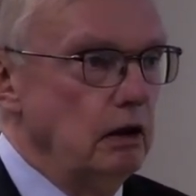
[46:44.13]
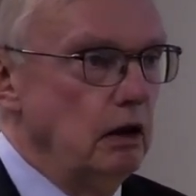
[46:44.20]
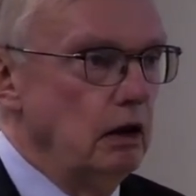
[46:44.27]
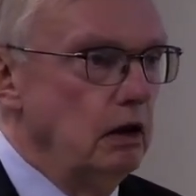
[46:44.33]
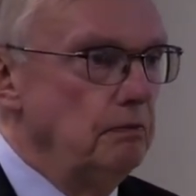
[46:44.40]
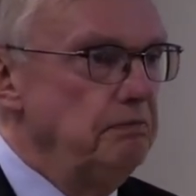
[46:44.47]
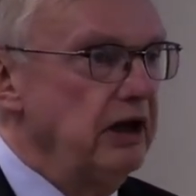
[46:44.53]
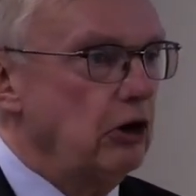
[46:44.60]

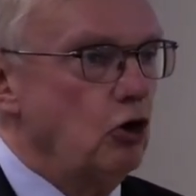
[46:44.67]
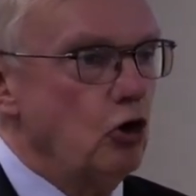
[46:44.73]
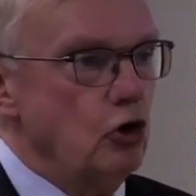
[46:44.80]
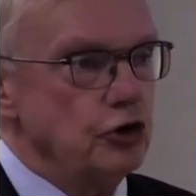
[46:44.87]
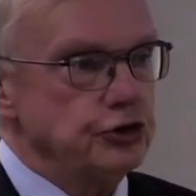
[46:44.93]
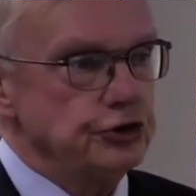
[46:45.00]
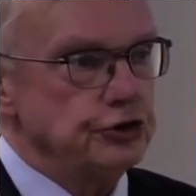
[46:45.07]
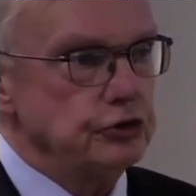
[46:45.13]
uh,
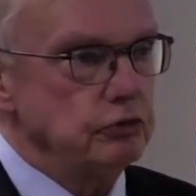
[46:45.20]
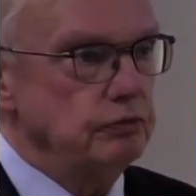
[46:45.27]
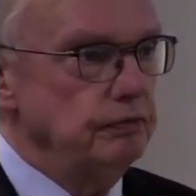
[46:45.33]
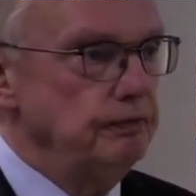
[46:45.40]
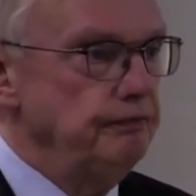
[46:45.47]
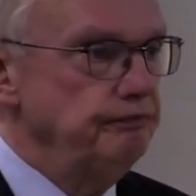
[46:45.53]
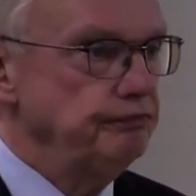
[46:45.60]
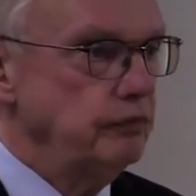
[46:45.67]
because
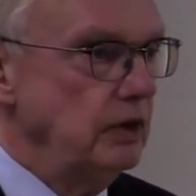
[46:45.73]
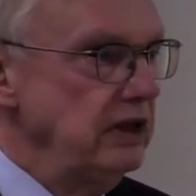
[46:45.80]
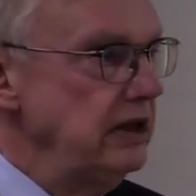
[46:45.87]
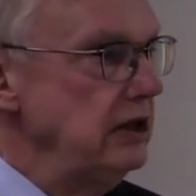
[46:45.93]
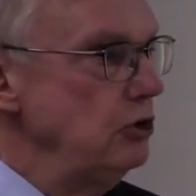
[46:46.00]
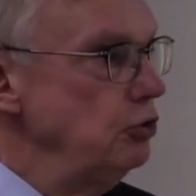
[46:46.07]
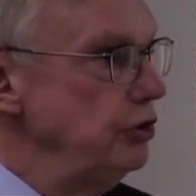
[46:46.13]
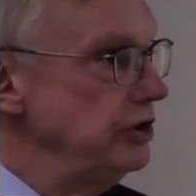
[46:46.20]

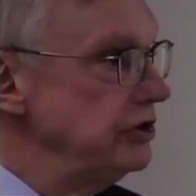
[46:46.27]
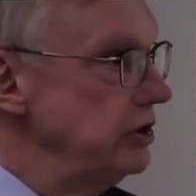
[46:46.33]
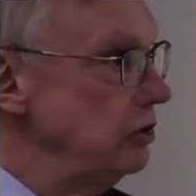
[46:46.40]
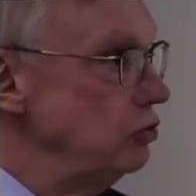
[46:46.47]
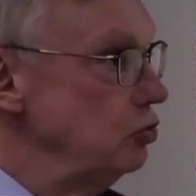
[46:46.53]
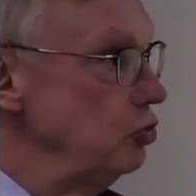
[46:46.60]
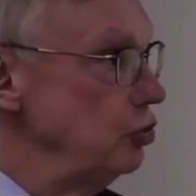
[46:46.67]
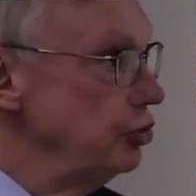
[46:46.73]
EU
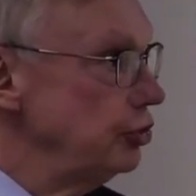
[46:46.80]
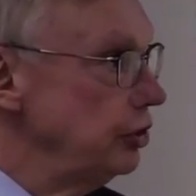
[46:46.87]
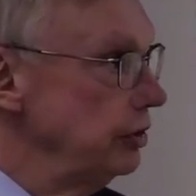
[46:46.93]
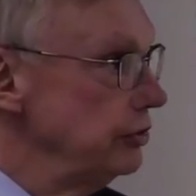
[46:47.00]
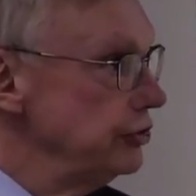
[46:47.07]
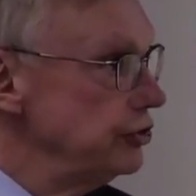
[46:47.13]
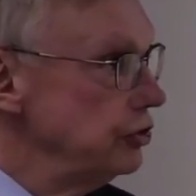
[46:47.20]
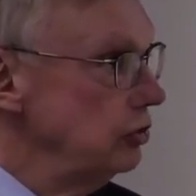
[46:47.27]

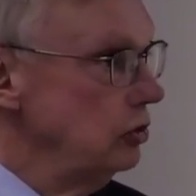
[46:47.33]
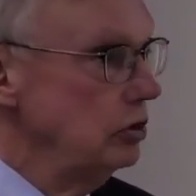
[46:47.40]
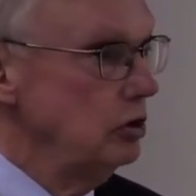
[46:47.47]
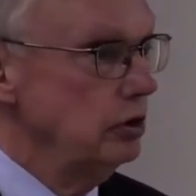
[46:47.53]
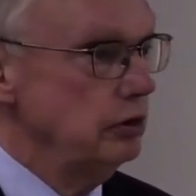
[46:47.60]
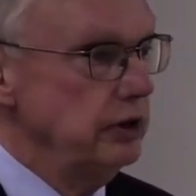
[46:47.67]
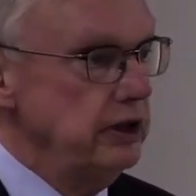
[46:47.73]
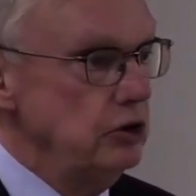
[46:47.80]
institutions
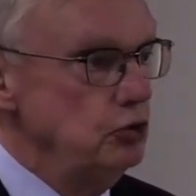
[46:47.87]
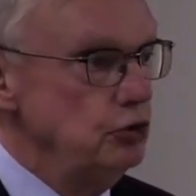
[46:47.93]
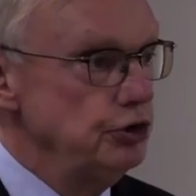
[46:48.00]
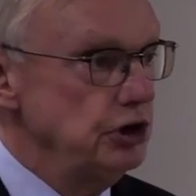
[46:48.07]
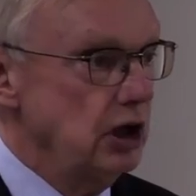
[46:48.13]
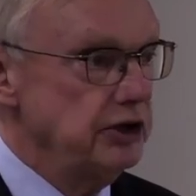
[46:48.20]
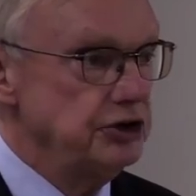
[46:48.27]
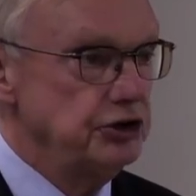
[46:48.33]
or EU
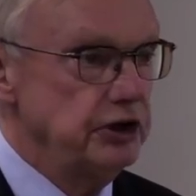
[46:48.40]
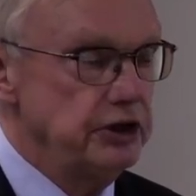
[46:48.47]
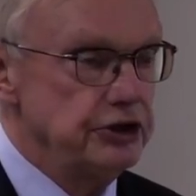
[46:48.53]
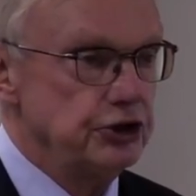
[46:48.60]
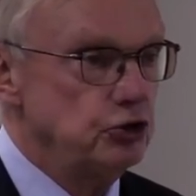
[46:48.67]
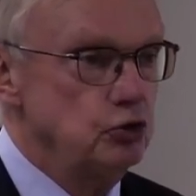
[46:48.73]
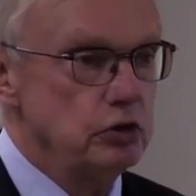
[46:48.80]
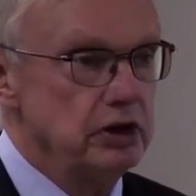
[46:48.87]
judges
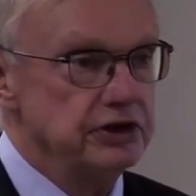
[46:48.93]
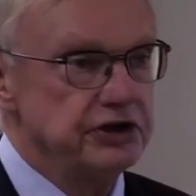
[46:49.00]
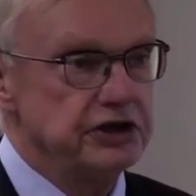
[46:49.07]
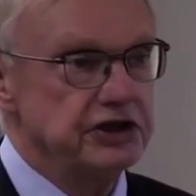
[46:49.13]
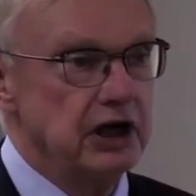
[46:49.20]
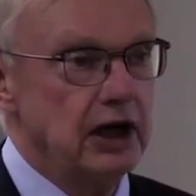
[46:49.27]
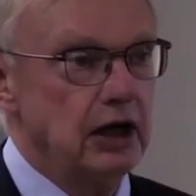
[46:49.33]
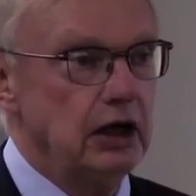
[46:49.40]
should
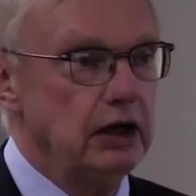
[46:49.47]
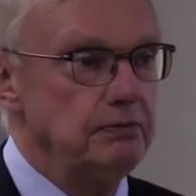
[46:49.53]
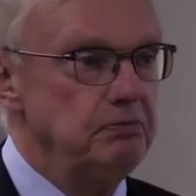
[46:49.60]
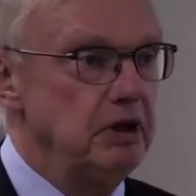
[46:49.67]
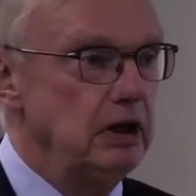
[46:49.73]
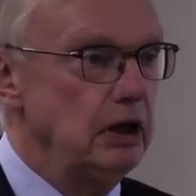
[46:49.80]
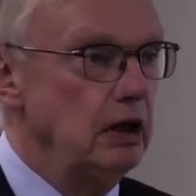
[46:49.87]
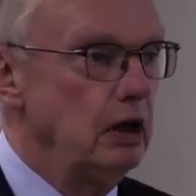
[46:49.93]
necessarily
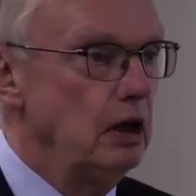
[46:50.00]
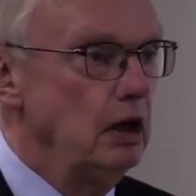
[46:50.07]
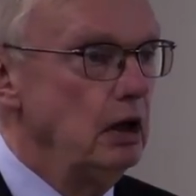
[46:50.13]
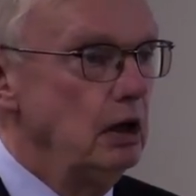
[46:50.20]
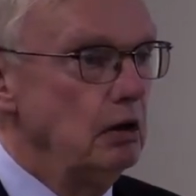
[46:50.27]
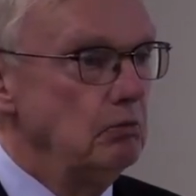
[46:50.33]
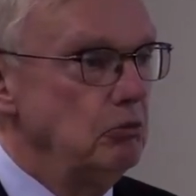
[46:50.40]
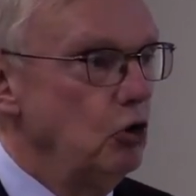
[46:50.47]
be
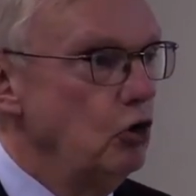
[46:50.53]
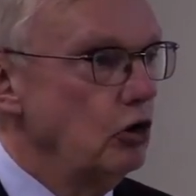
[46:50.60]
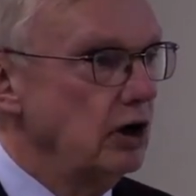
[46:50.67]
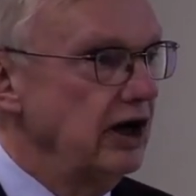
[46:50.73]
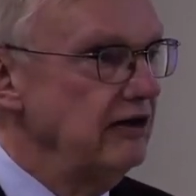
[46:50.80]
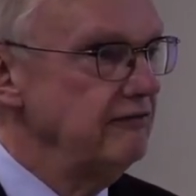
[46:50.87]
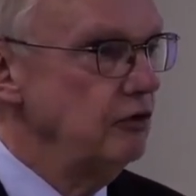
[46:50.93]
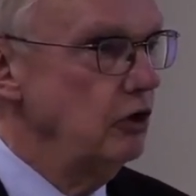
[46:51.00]
more
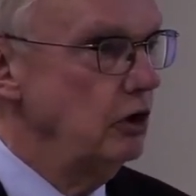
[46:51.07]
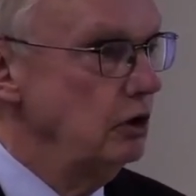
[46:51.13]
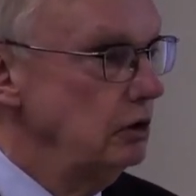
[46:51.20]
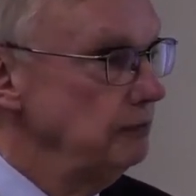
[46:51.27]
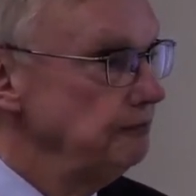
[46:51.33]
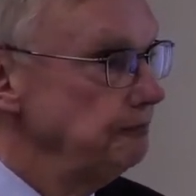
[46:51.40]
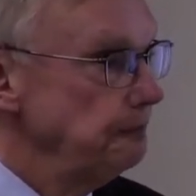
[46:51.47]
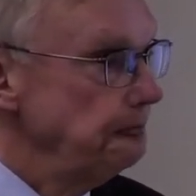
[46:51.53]
clever
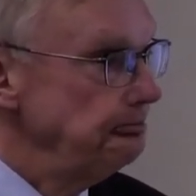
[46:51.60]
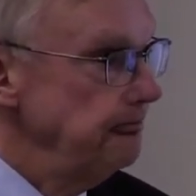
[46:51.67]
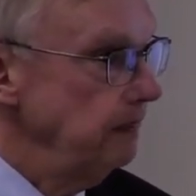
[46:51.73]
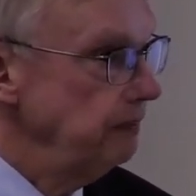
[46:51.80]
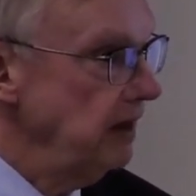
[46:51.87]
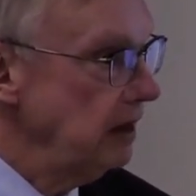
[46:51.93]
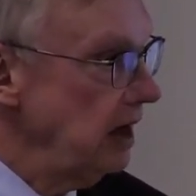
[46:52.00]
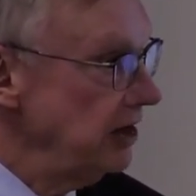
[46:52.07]

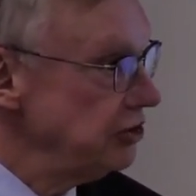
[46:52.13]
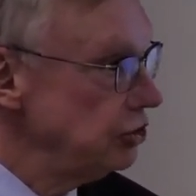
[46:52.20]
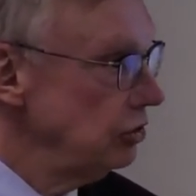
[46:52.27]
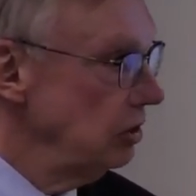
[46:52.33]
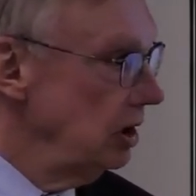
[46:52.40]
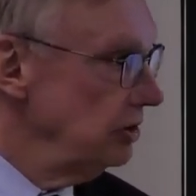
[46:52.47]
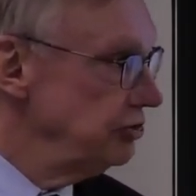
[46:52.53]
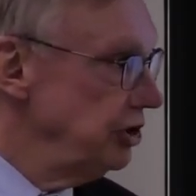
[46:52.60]
than
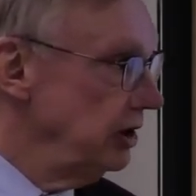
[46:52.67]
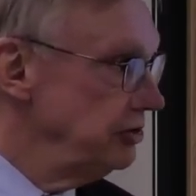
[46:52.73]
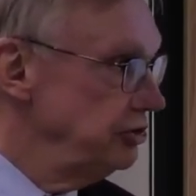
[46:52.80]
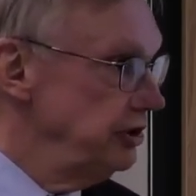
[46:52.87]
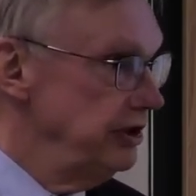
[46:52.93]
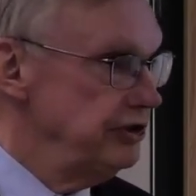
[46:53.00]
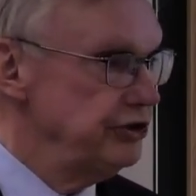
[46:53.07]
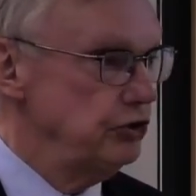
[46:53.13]
national
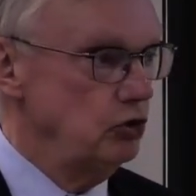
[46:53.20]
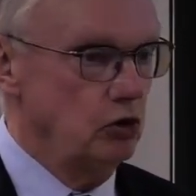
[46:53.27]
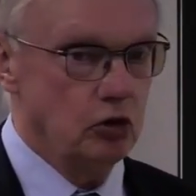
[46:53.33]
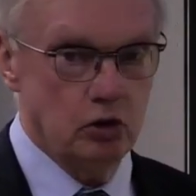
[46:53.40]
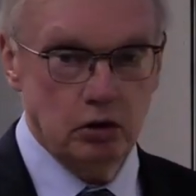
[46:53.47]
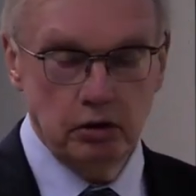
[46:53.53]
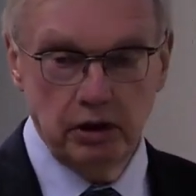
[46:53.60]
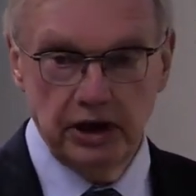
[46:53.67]
judges
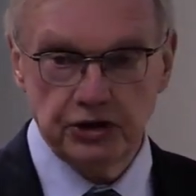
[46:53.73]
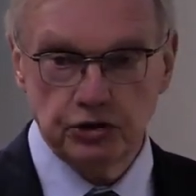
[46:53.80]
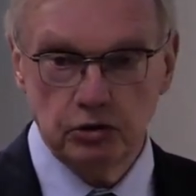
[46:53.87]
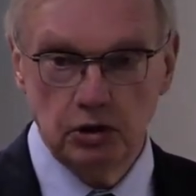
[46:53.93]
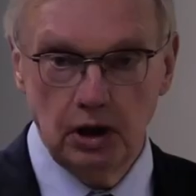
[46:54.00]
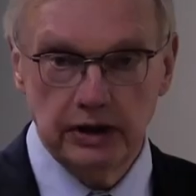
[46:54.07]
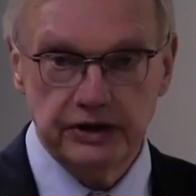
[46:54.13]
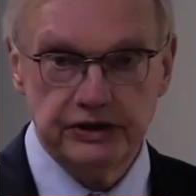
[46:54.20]
or
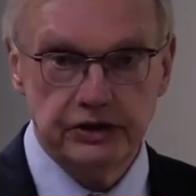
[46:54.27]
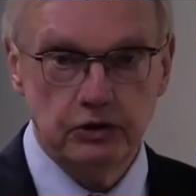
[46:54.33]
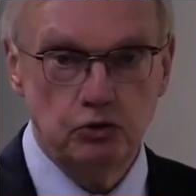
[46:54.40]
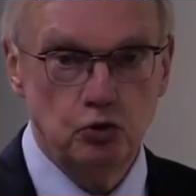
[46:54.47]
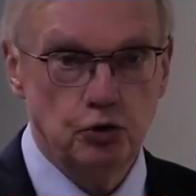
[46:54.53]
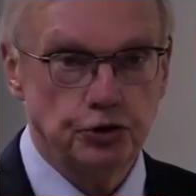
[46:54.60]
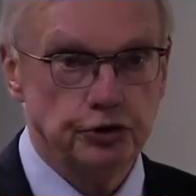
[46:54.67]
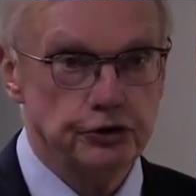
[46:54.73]
national
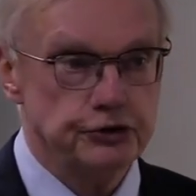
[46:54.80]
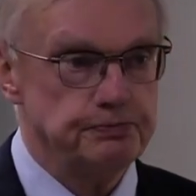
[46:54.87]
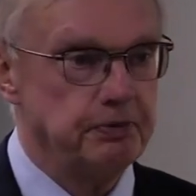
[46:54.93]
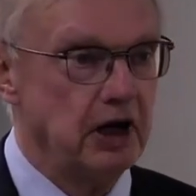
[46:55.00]
institutions.